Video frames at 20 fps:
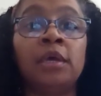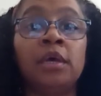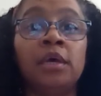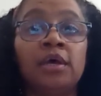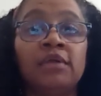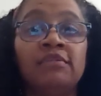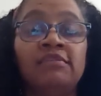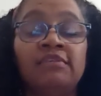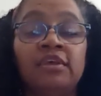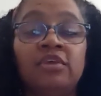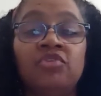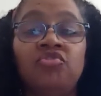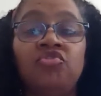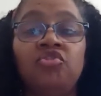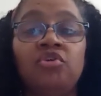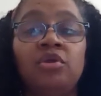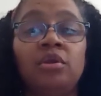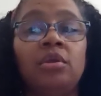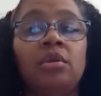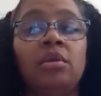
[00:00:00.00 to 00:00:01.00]

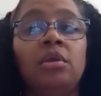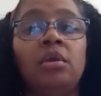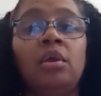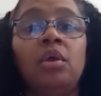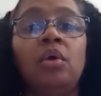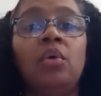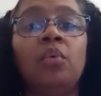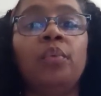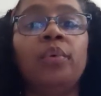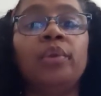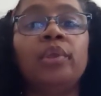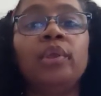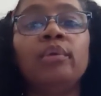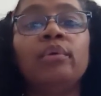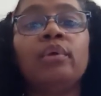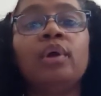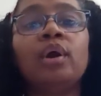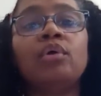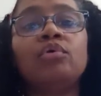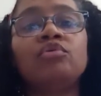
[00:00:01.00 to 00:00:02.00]
attention. When you
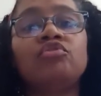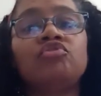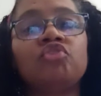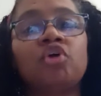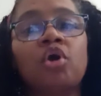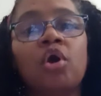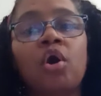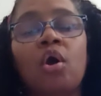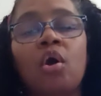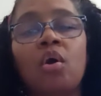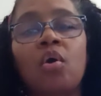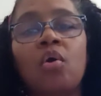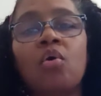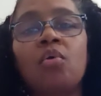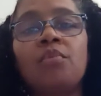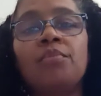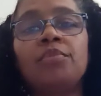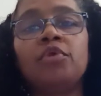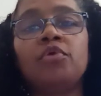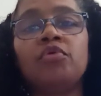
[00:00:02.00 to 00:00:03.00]
go to
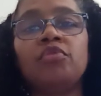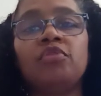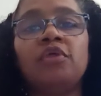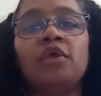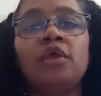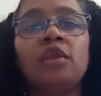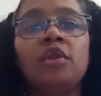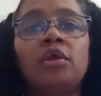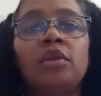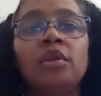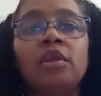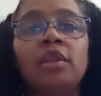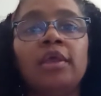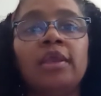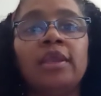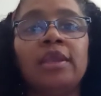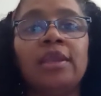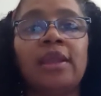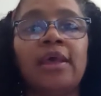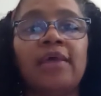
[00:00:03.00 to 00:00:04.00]
home, you then are
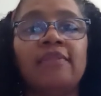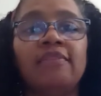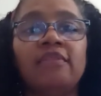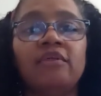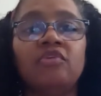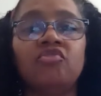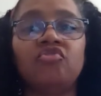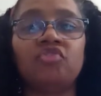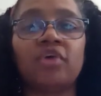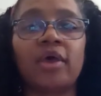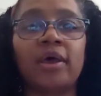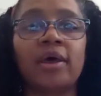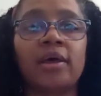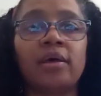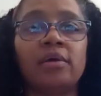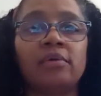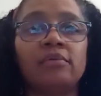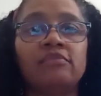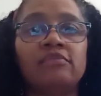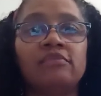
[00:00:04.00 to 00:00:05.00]
looking at the
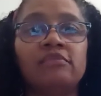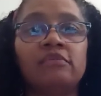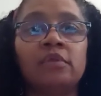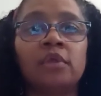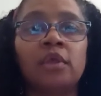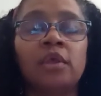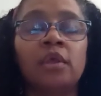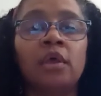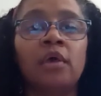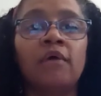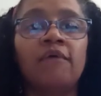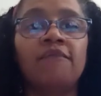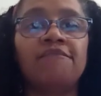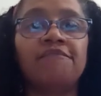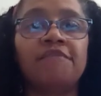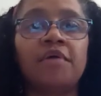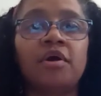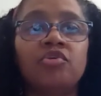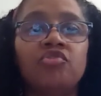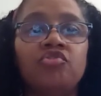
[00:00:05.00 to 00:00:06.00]
child's
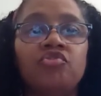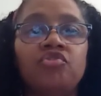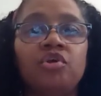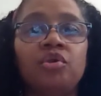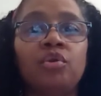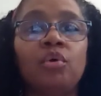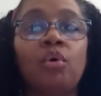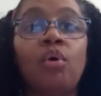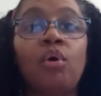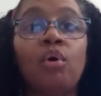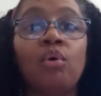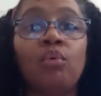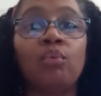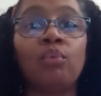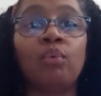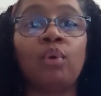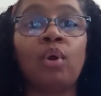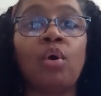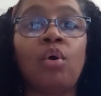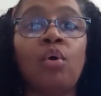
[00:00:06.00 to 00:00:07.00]
function or
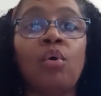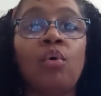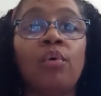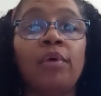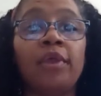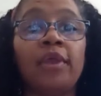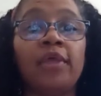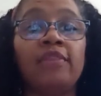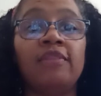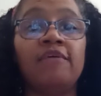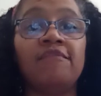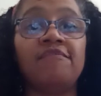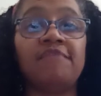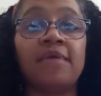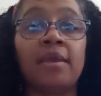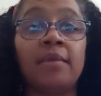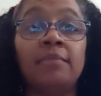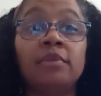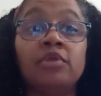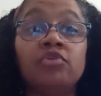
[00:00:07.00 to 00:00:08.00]
role in the
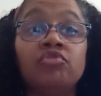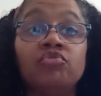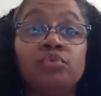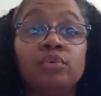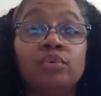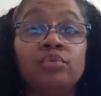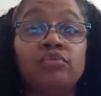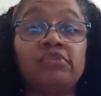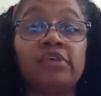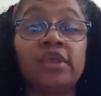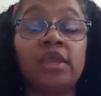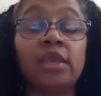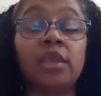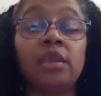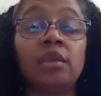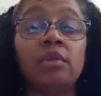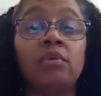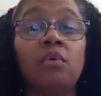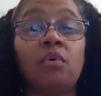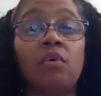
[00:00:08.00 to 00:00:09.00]
family's
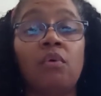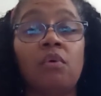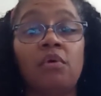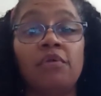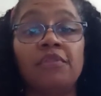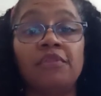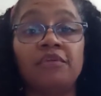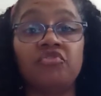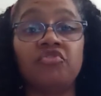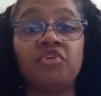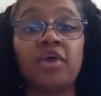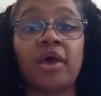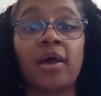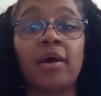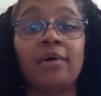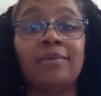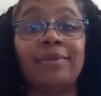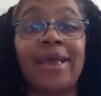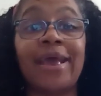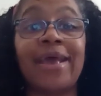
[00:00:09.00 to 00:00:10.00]
routine, or the
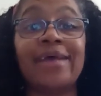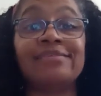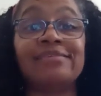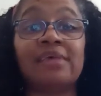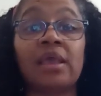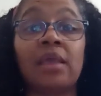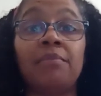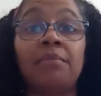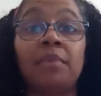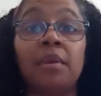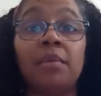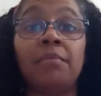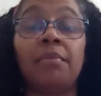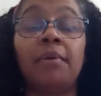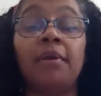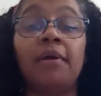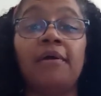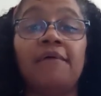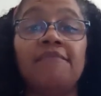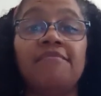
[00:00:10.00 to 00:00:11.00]
child as a
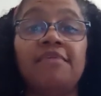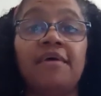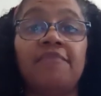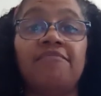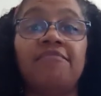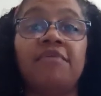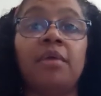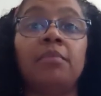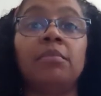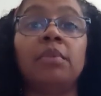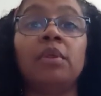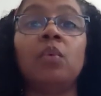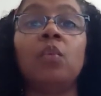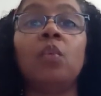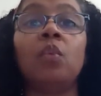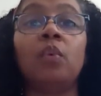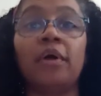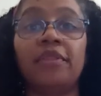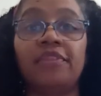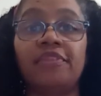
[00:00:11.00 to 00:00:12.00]
member of that family,
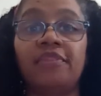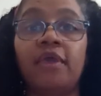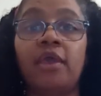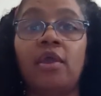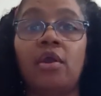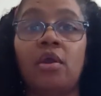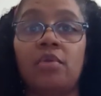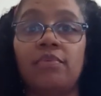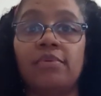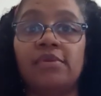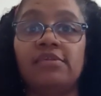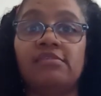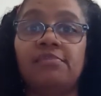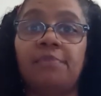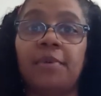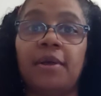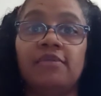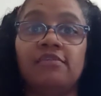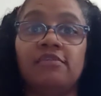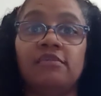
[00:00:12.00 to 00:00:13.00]
what they are
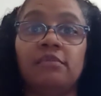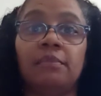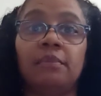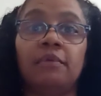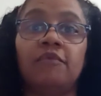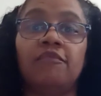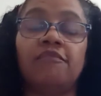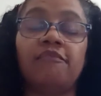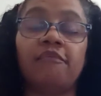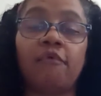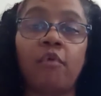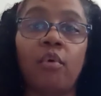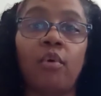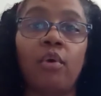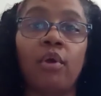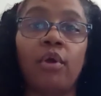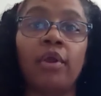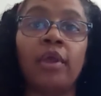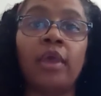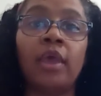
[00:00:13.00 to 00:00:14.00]
responsible
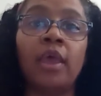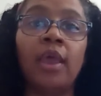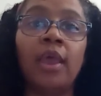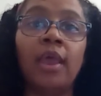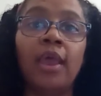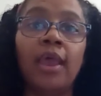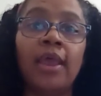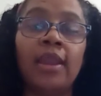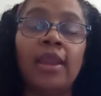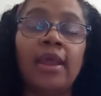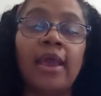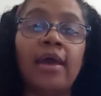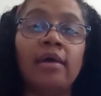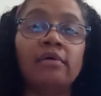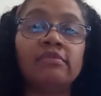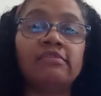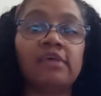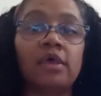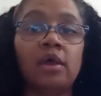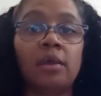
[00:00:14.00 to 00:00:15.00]
for, and how
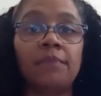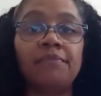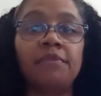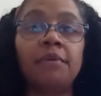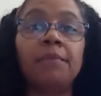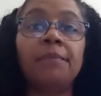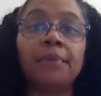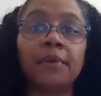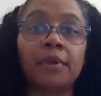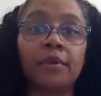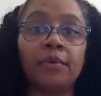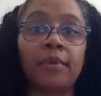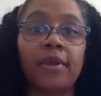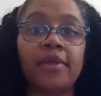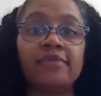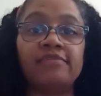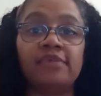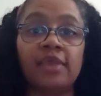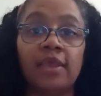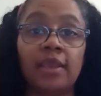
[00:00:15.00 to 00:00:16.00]
to help them
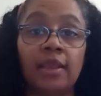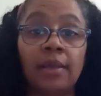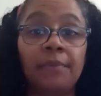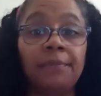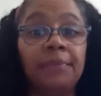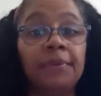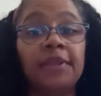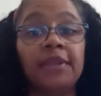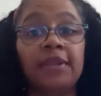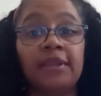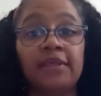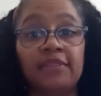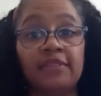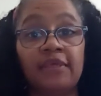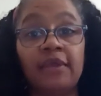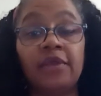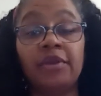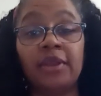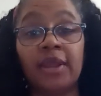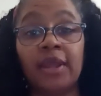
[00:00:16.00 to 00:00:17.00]
progress in completing
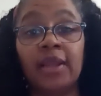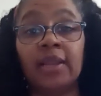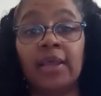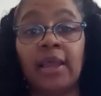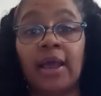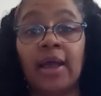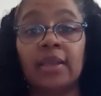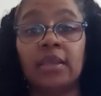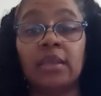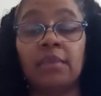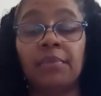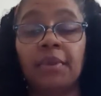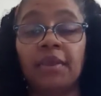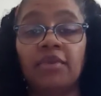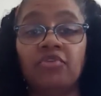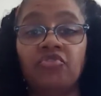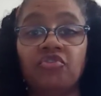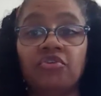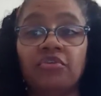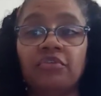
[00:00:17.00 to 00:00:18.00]
their daily
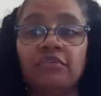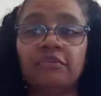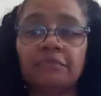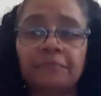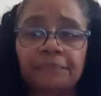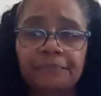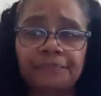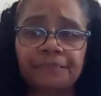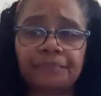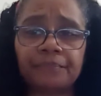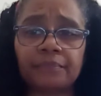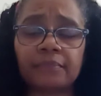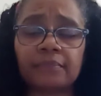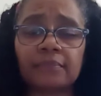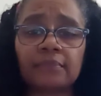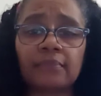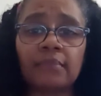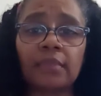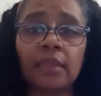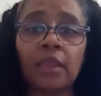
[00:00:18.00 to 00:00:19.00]
occupations.
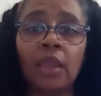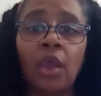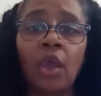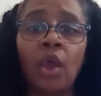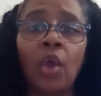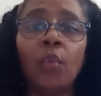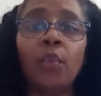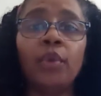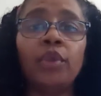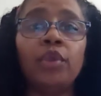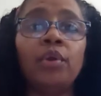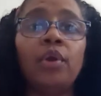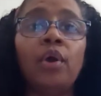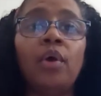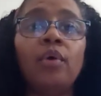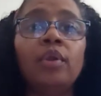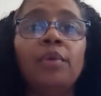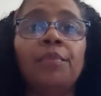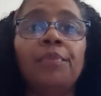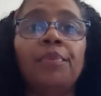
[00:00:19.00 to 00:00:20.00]
When you
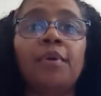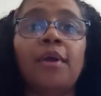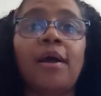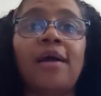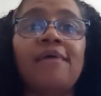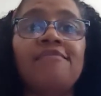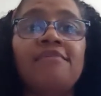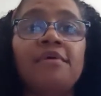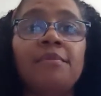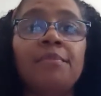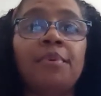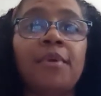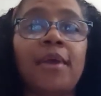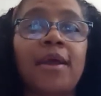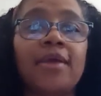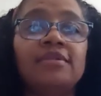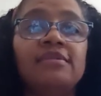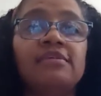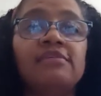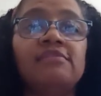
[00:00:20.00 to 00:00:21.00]
go to private
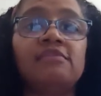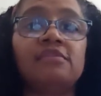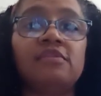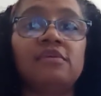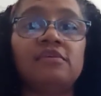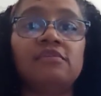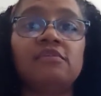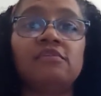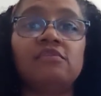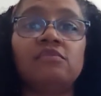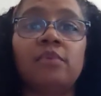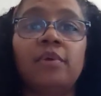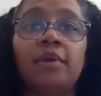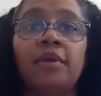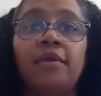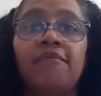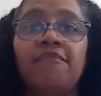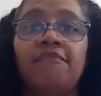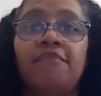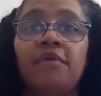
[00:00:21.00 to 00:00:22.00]
practice, this is
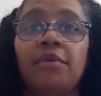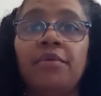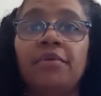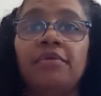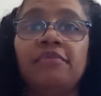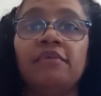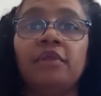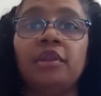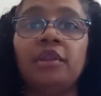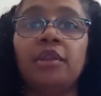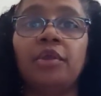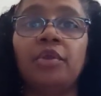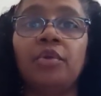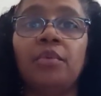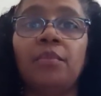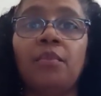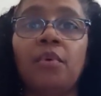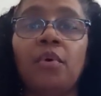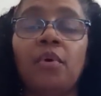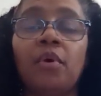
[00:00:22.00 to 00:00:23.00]
where it varies a little
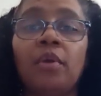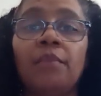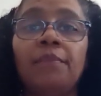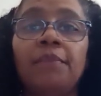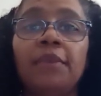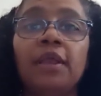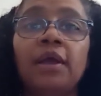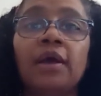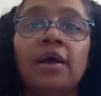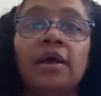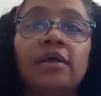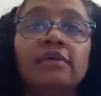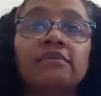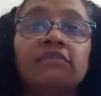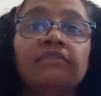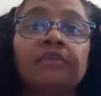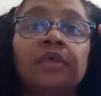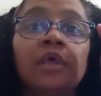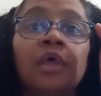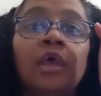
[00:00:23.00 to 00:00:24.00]
more
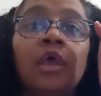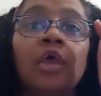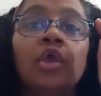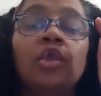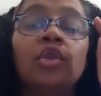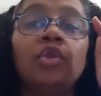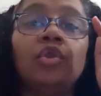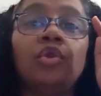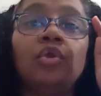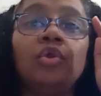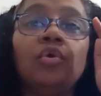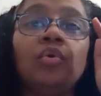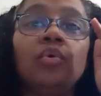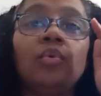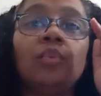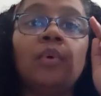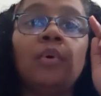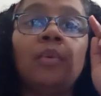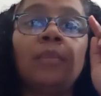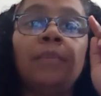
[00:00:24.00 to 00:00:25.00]
because you
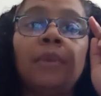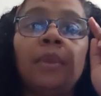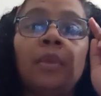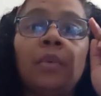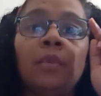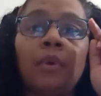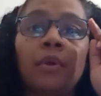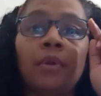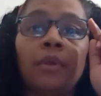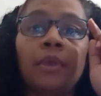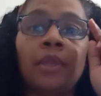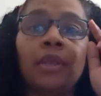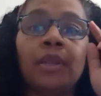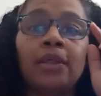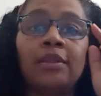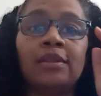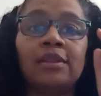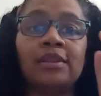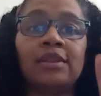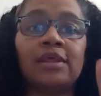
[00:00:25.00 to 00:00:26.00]
will be working
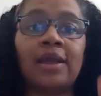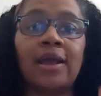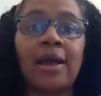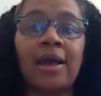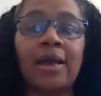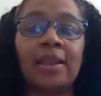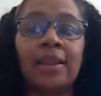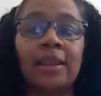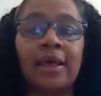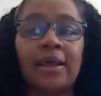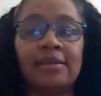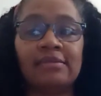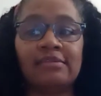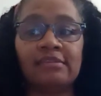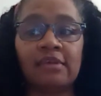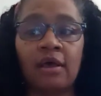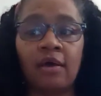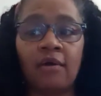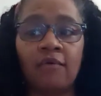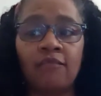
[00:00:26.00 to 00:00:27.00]
under the guidelines
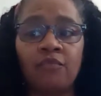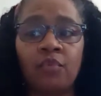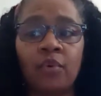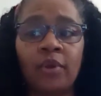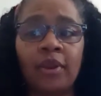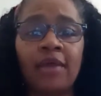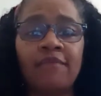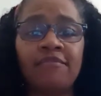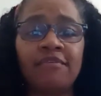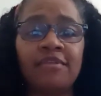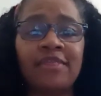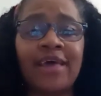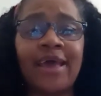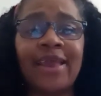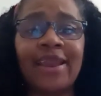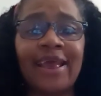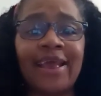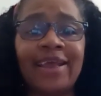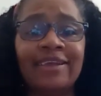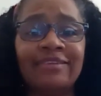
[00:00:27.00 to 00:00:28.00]
of whatever
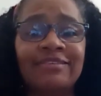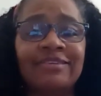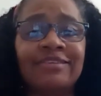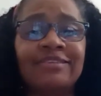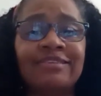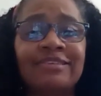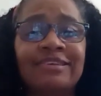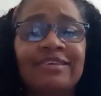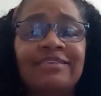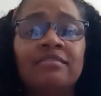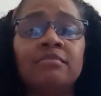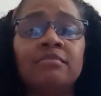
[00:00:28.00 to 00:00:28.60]
that agency's